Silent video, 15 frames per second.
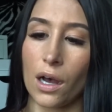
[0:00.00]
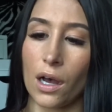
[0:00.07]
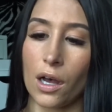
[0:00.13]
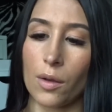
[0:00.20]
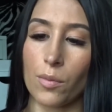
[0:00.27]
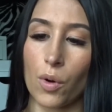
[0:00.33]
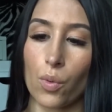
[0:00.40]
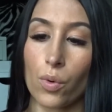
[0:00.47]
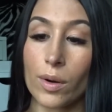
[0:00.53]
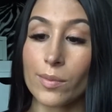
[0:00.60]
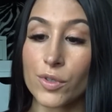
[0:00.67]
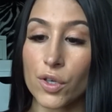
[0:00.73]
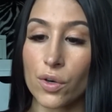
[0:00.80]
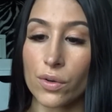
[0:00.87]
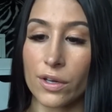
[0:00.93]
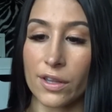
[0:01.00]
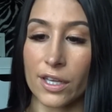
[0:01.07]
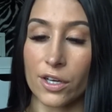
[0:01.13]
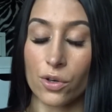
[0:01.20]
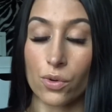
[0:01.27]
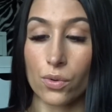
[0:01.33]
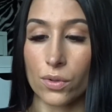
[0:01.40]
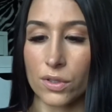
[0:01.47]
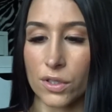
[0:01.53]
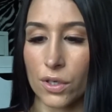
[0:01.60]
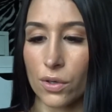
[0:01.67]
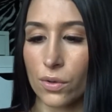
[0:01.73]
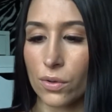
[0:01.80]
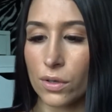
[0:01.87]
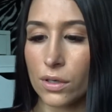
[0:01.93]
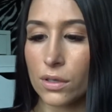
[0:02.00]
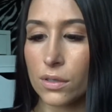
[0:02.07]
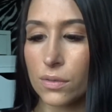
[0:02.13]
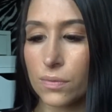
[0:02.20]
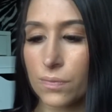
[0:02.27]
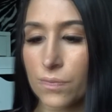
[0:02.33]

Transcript: um, a warm tone, and then a cool tone.